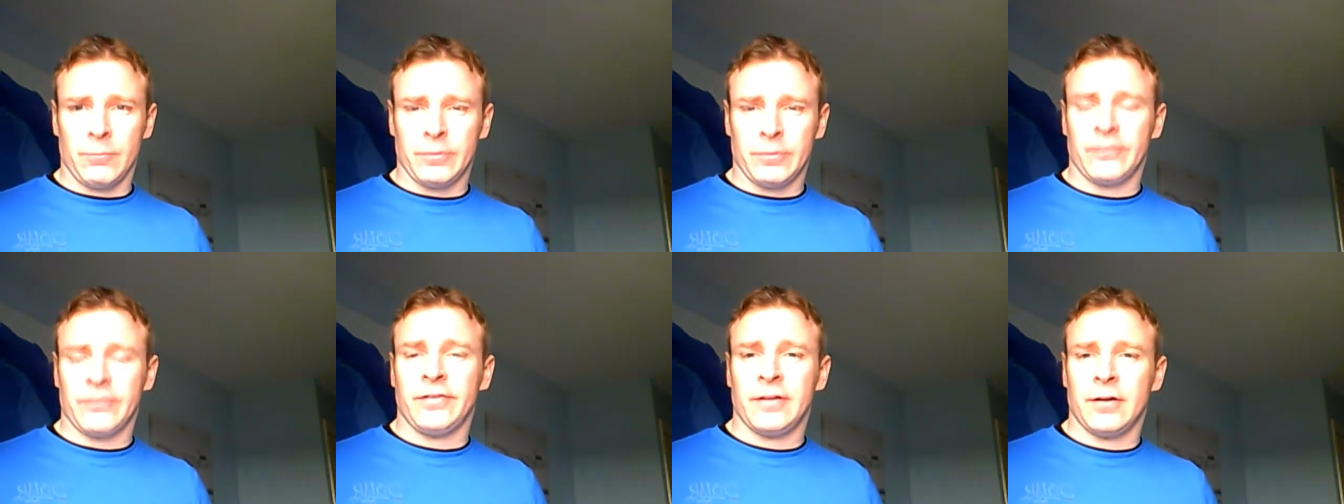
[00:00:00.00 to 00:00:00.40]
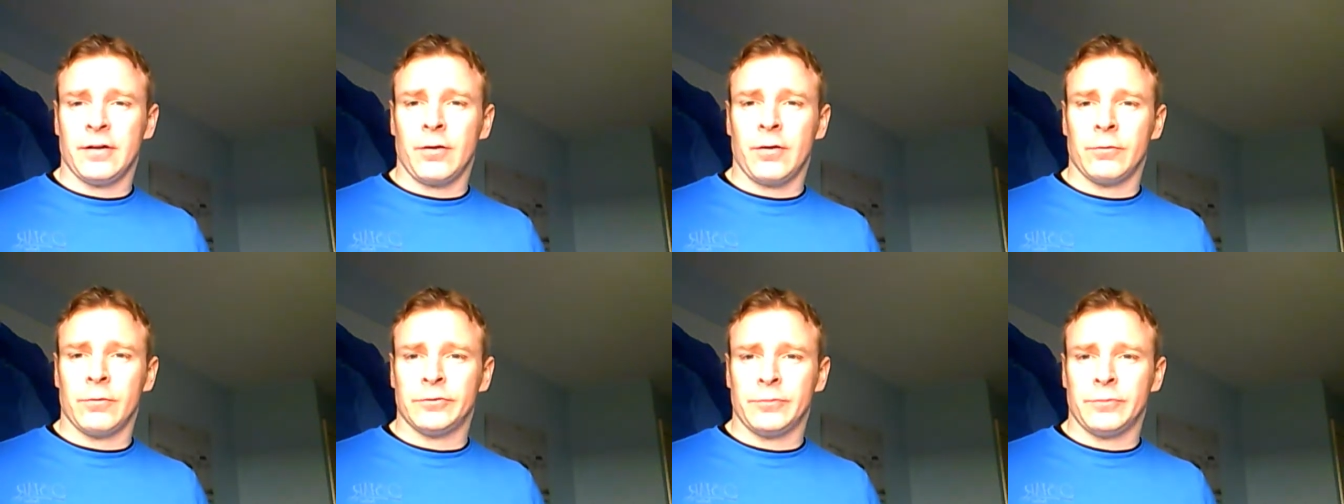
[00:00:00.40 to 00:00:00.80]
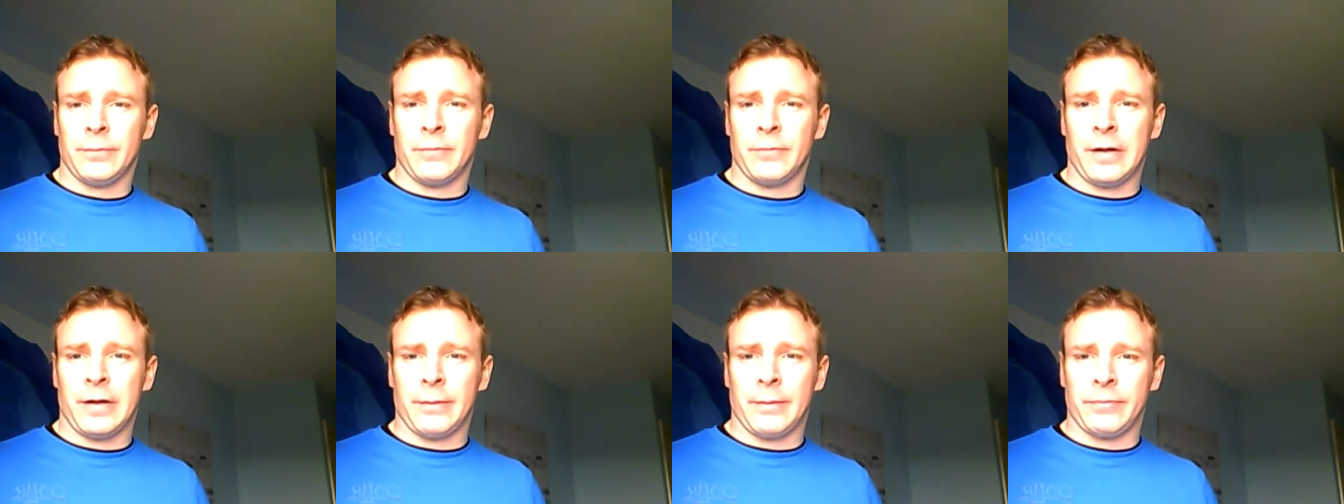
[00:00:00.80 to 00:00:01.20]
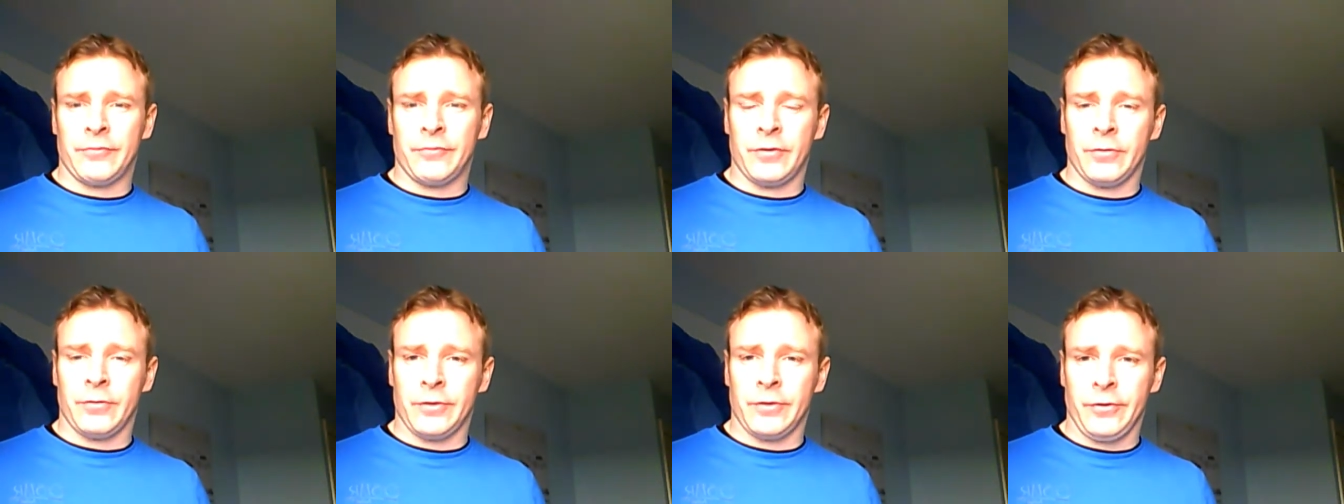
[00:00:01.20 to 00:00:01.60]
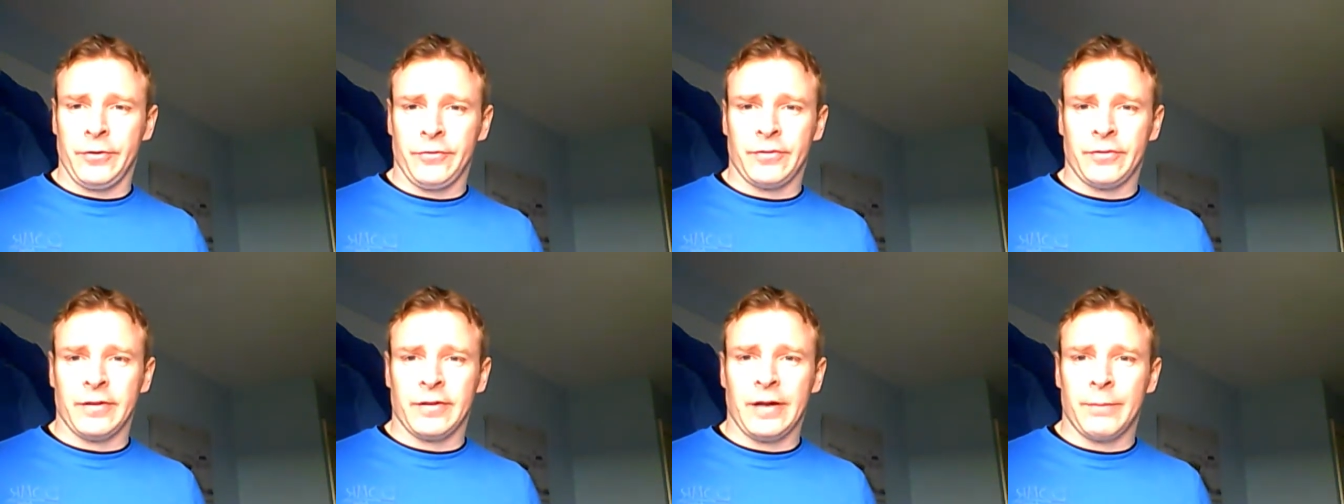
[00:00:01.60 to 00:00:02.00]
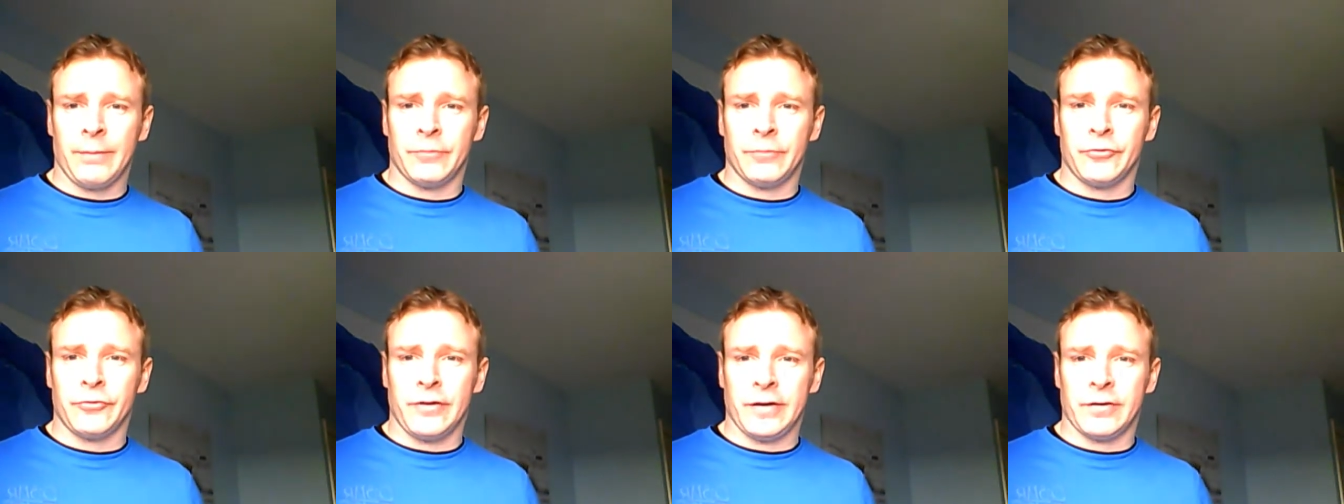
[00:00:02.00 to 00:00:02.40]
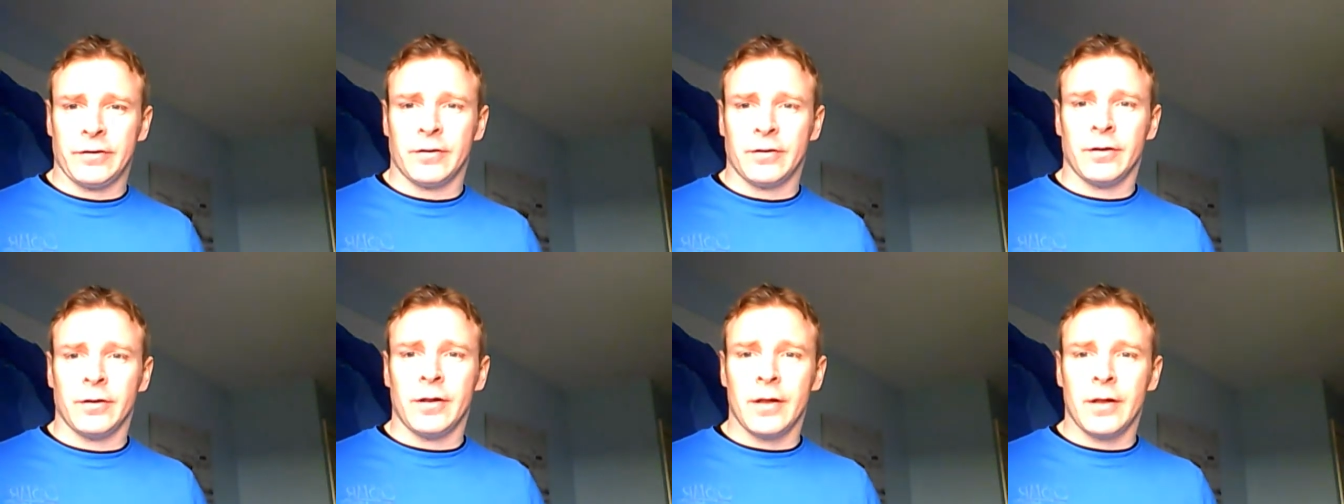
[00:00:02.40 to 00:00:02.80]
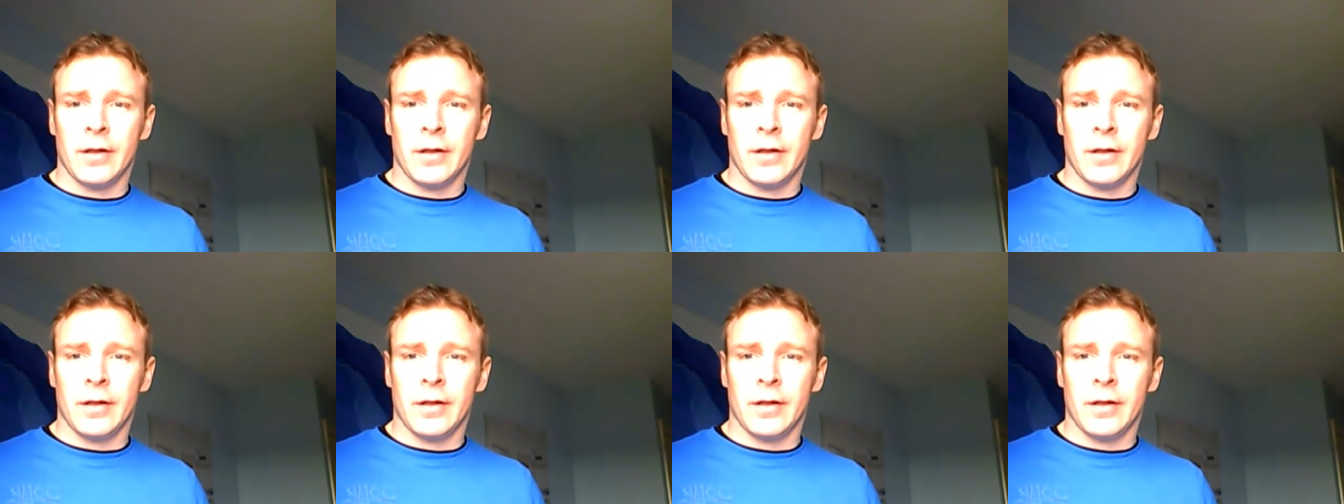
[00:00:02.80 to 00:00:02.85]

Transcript: with a silicone swim cap if you're going to use the Tempo Trainer.